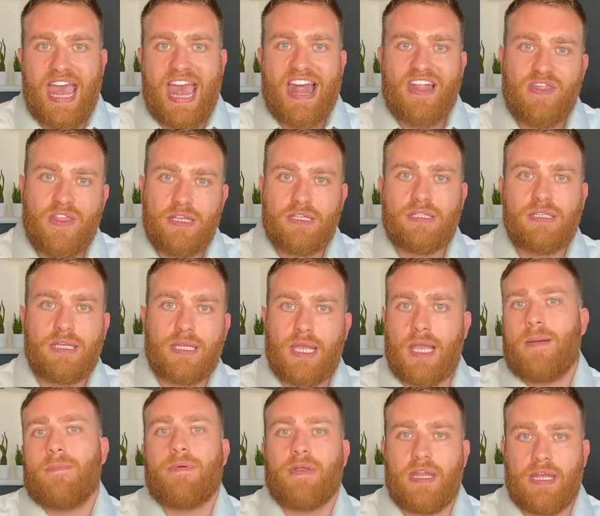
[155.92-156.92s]
this is a
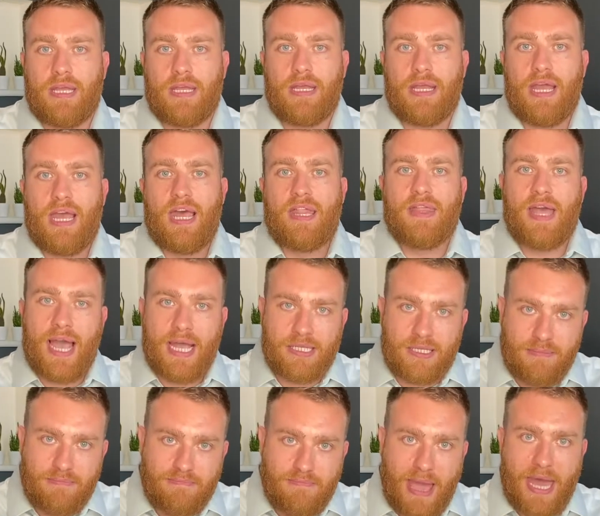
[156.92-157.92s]
company that has a
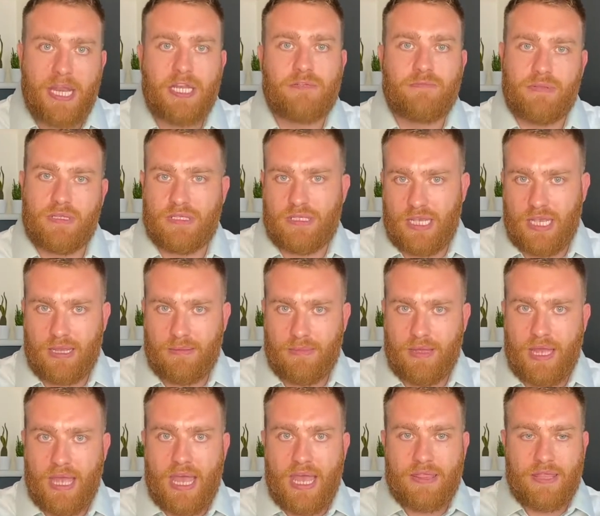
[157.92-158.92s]
management team
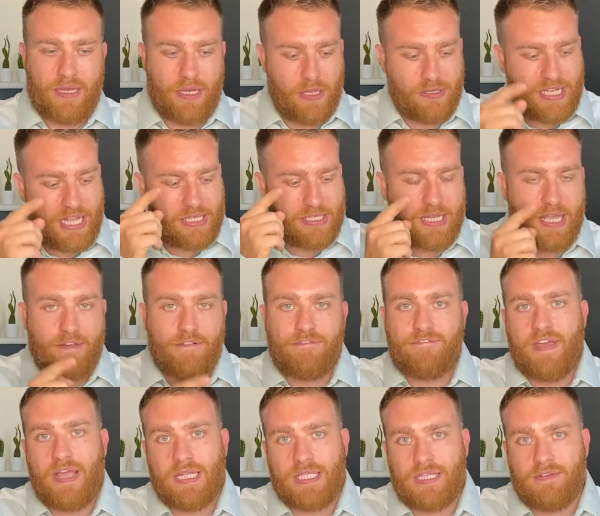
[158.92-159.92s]
that knows how to
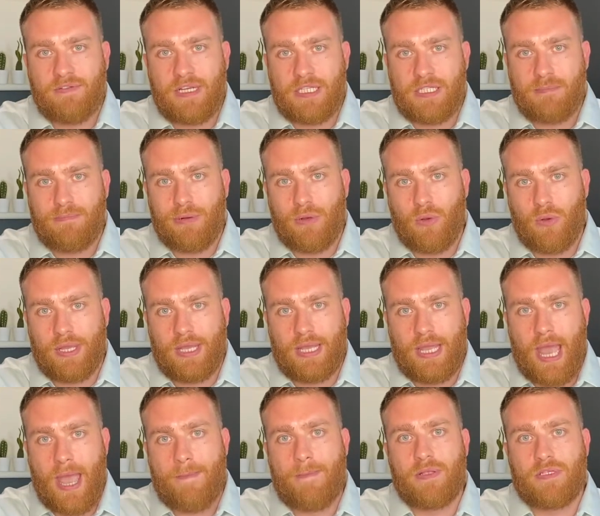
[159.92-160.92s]
effectively deploy
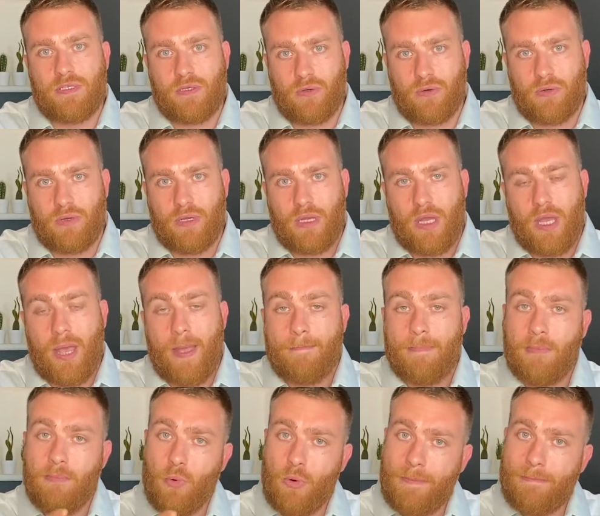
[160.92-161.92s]
capital,
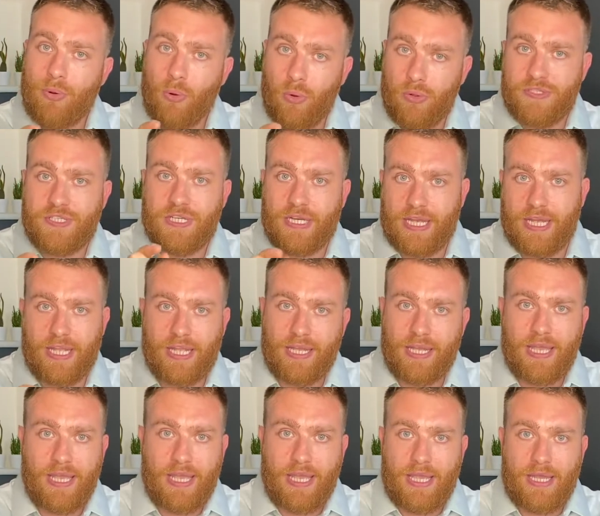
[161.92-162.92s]
but more importantly,
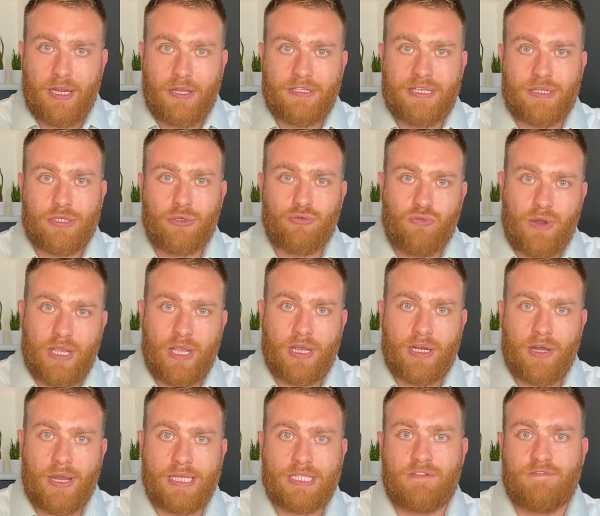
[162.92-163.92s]
knows how to
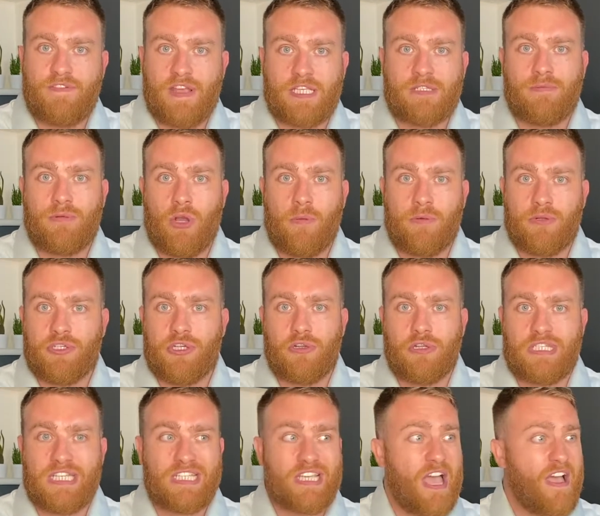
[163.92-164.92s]
recognize investment
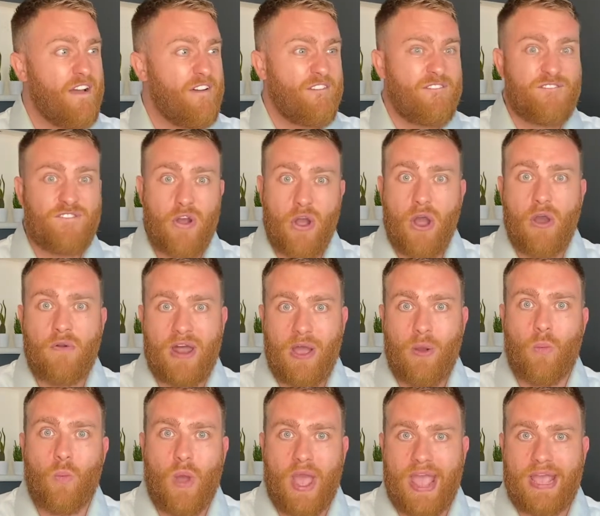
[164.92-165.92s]
opportunities far
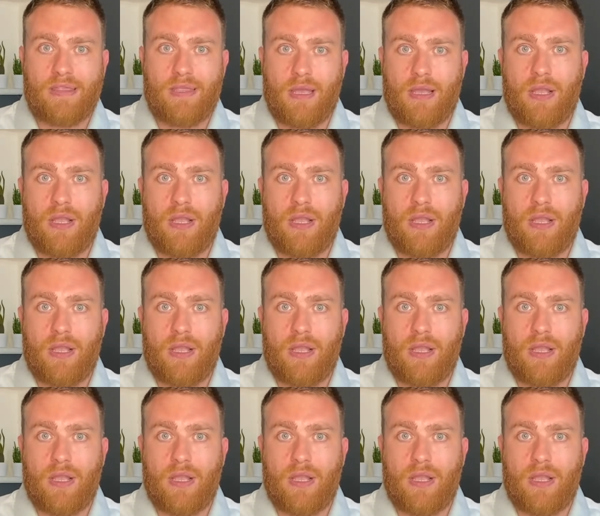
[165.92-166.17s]
outweighing their